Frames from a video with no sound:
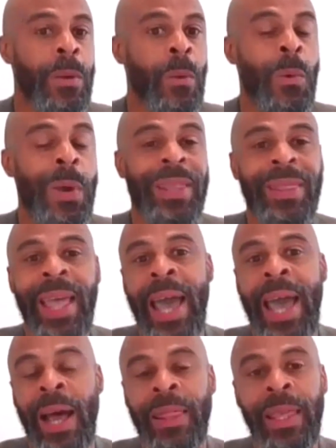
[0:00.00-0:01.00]
with
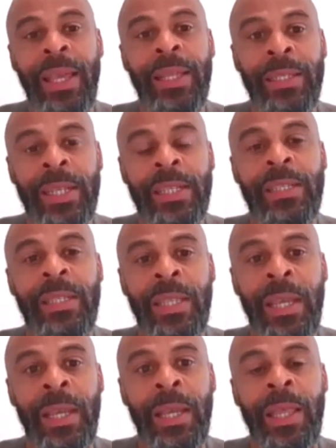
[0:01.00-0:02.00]
that i think just
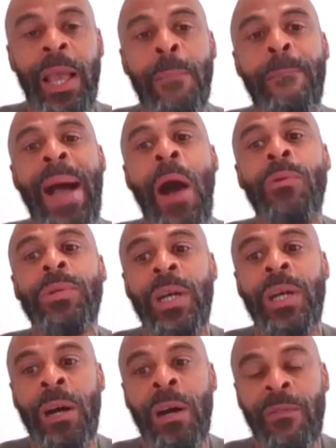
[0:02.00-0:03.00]
the the amount
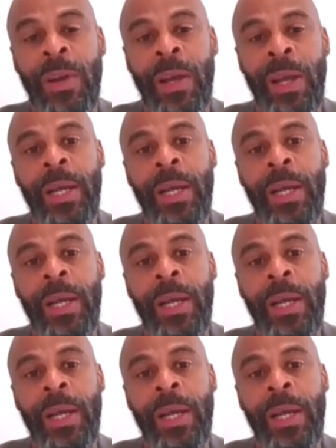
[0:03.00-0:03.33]
of